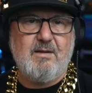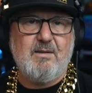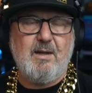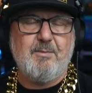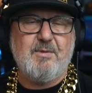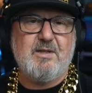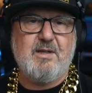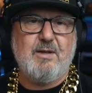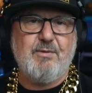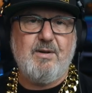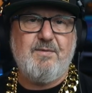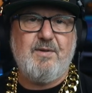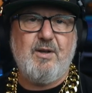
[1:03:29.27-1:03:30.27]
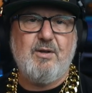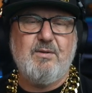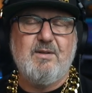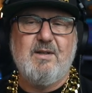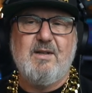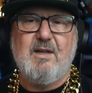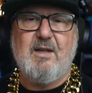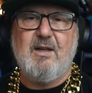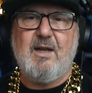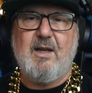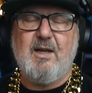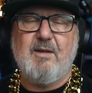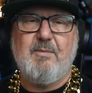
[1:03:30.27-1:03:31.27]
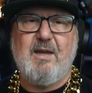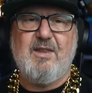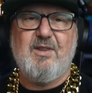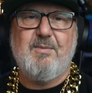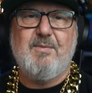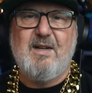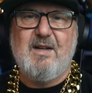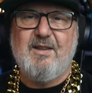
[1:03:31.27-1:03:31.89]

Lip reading: Companies like Redflow make them.